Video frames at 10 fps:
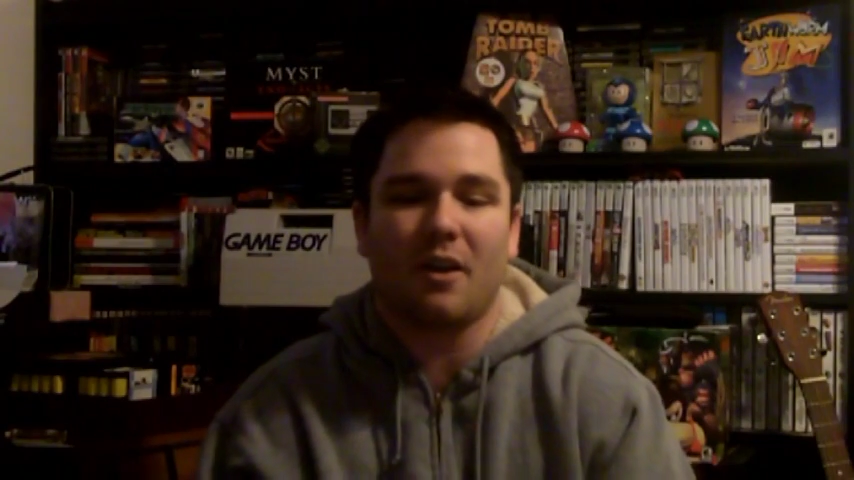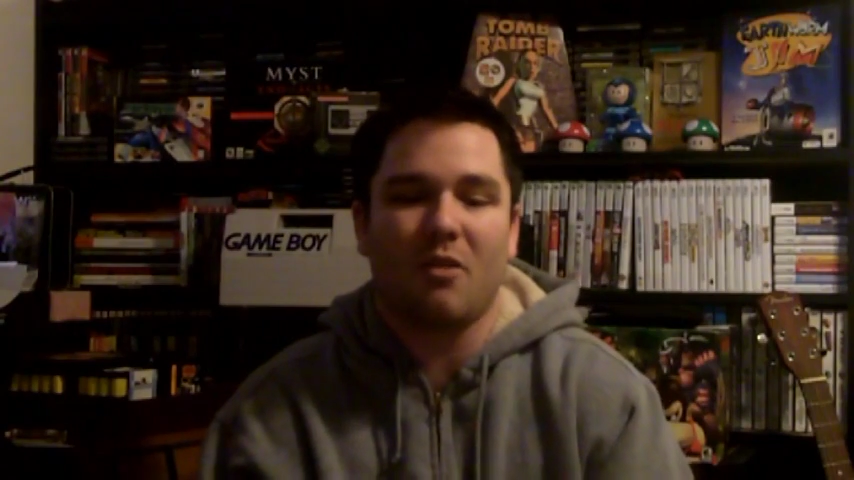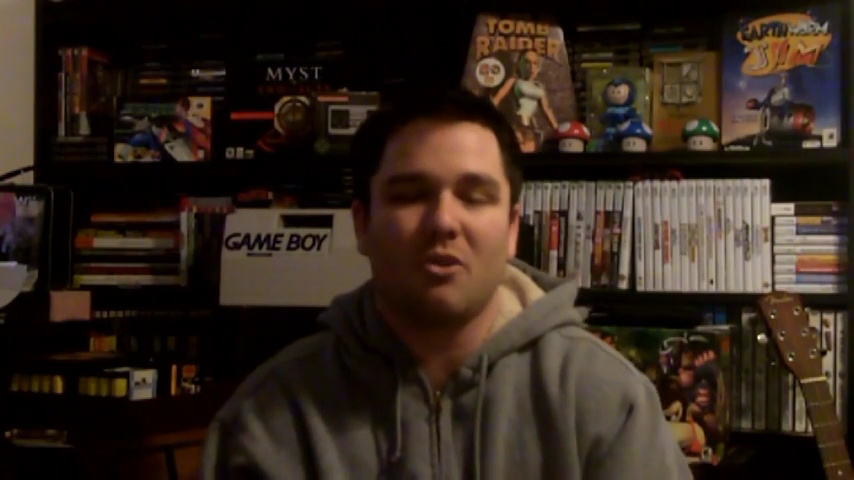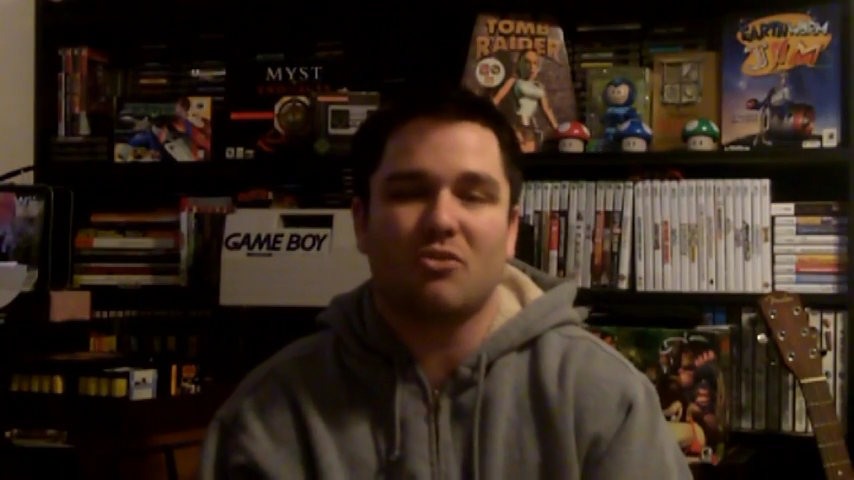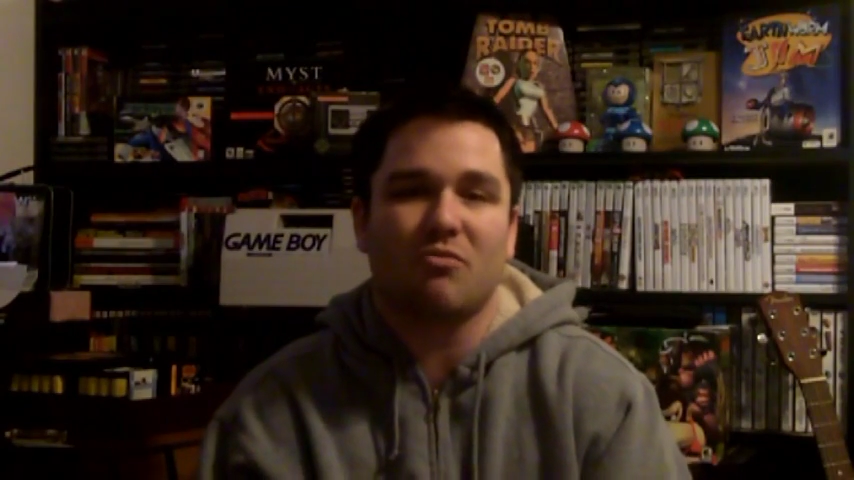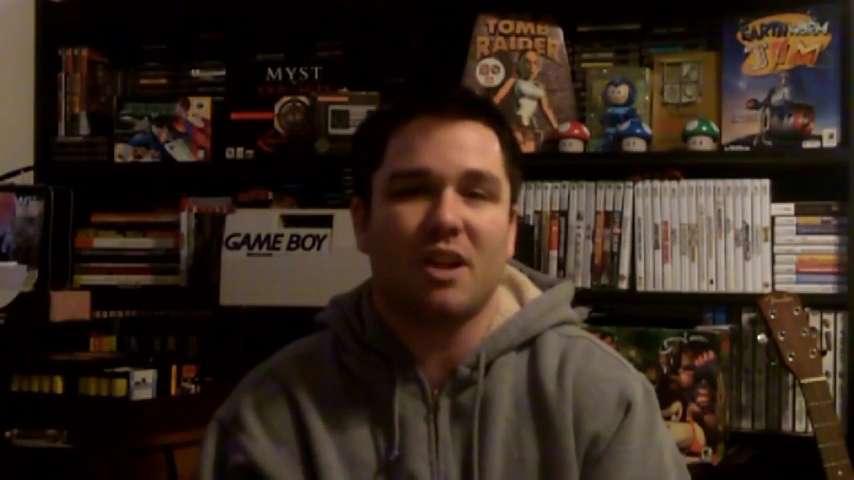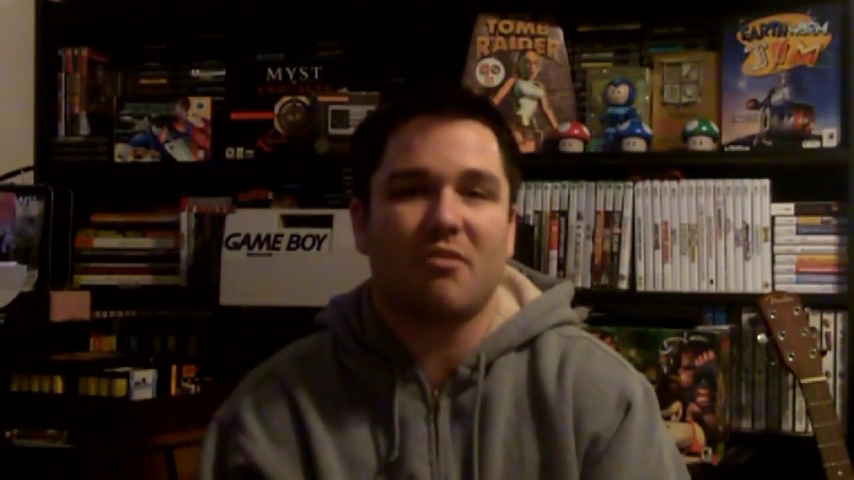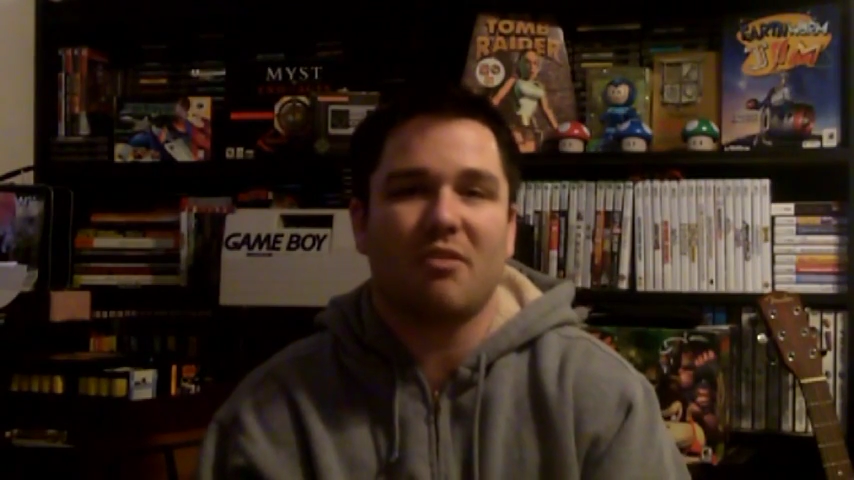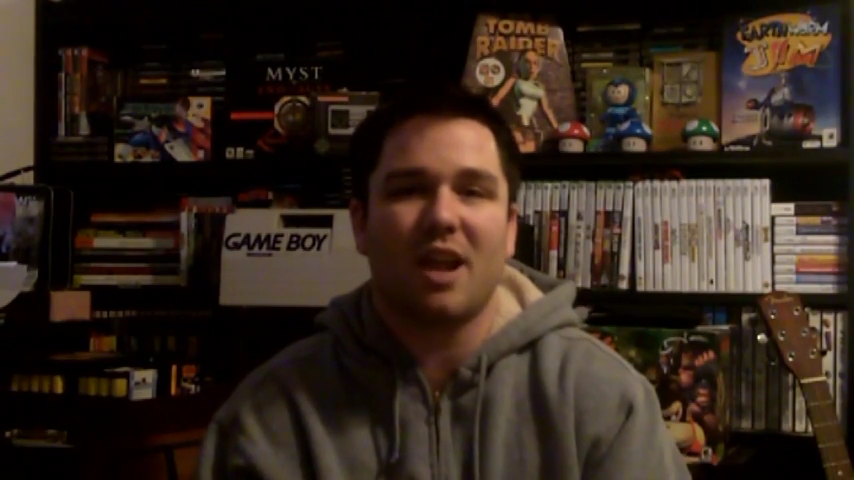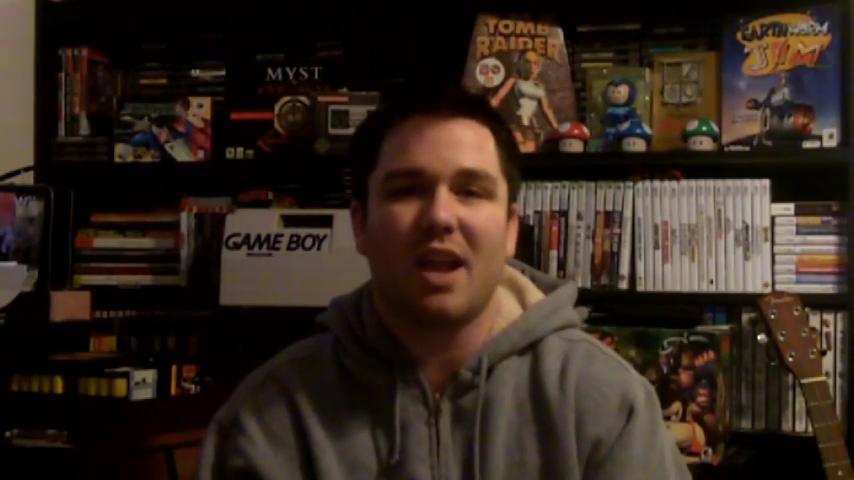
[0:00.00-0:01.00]
almost
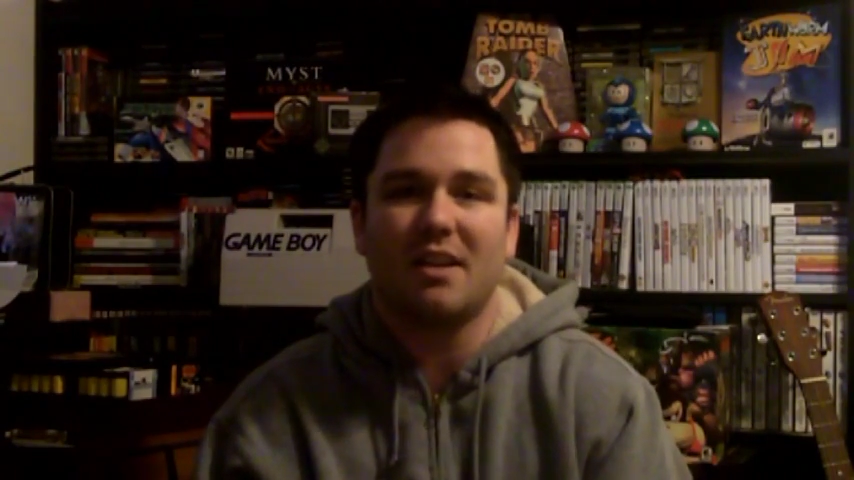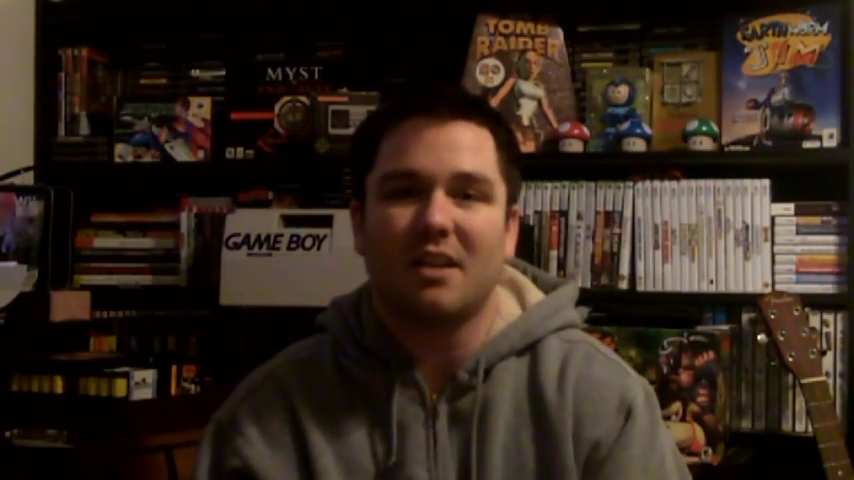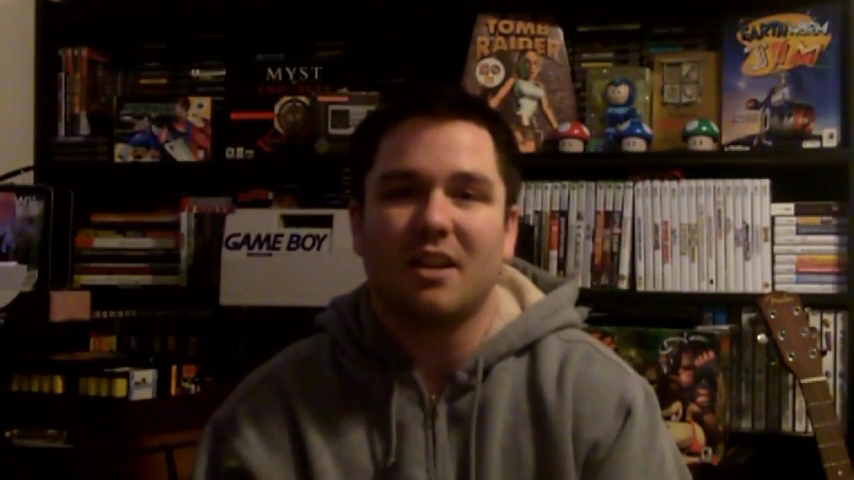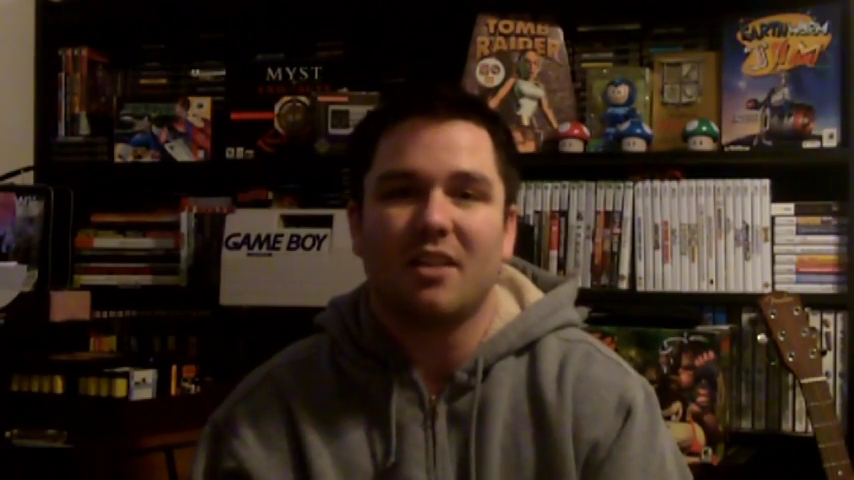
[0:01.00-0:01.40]
recreate